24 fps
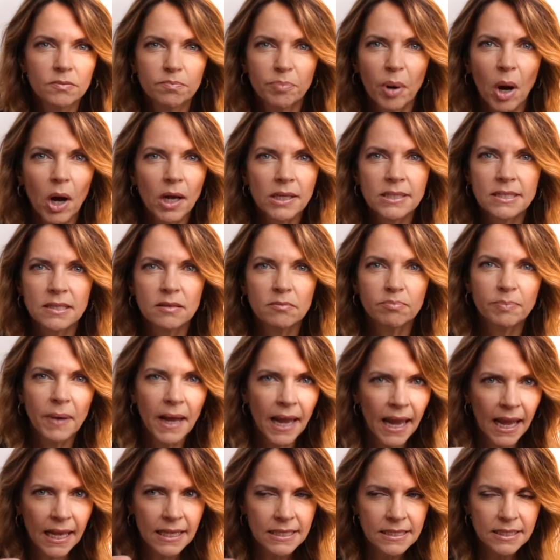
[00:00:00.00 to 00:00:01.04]
pots and
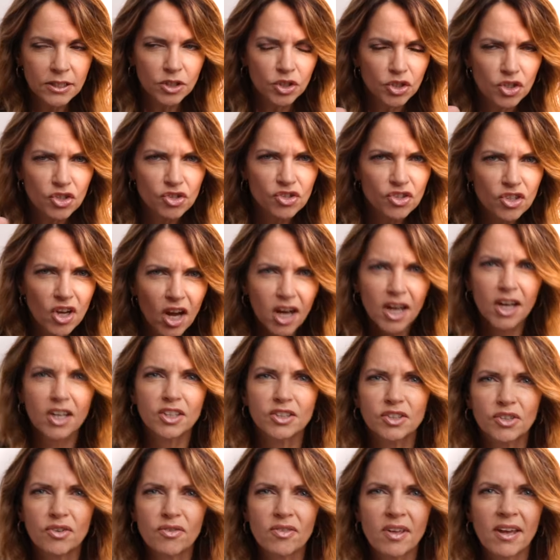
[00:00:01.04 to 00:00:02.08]
pans that are stuck
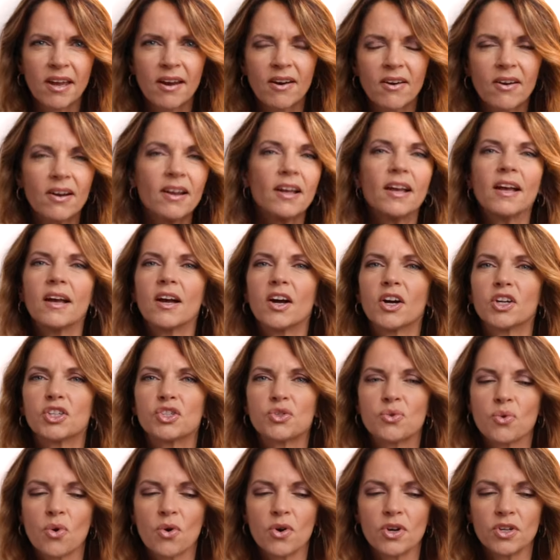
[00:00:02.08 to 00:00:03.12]
under there? A
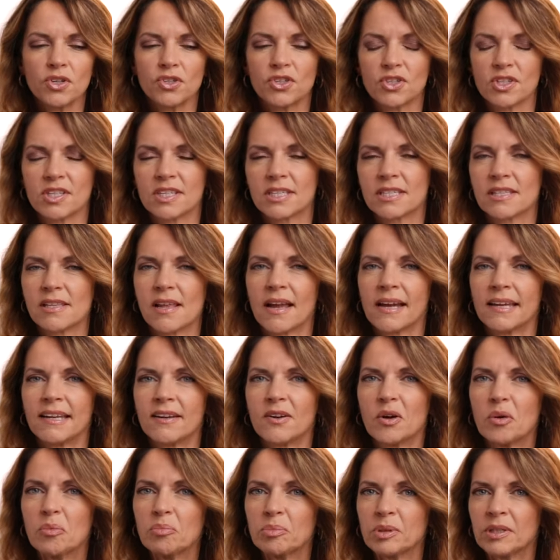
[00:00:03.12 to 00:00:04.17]
drawer, you just slide
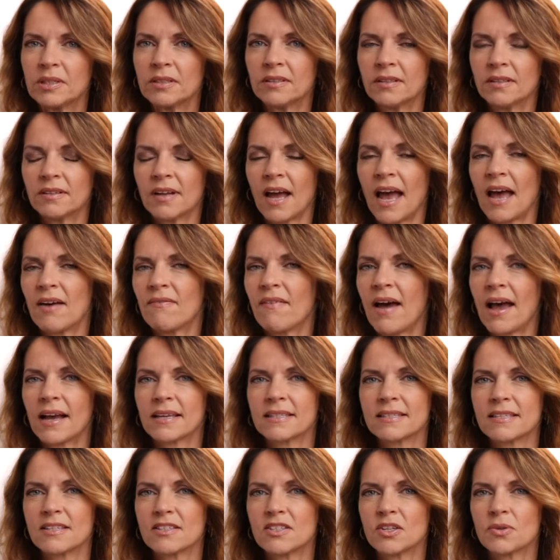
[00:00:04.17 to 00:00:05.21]
it open, have
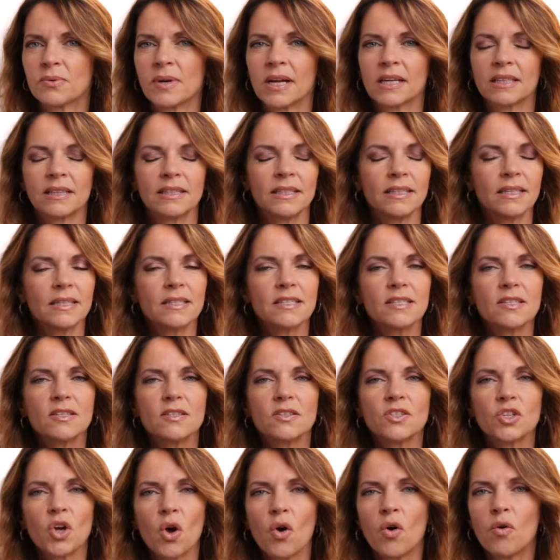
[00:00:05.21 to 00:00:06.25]
access directly. It's
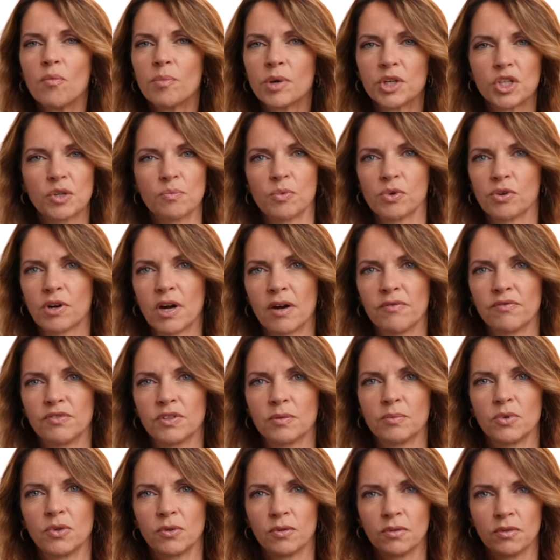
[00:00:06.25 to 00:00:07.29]
so much more
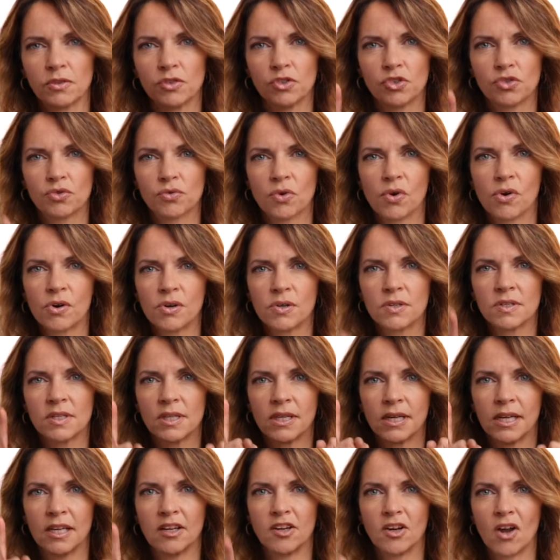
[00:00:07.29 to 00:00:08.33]
comfortable. Drawers
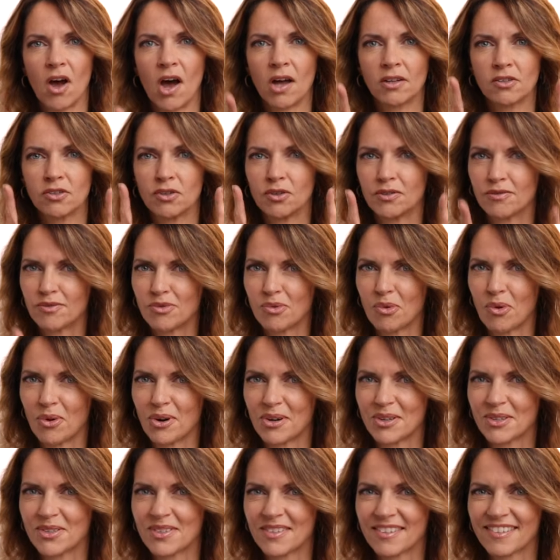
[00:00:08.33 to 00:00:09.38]
and not
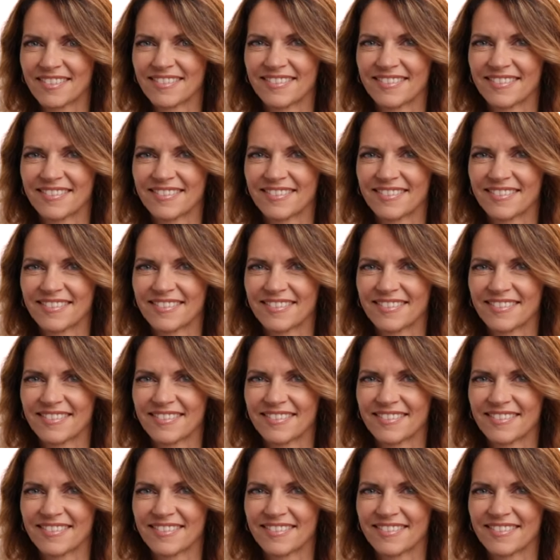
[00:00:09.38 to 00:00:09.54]
doors.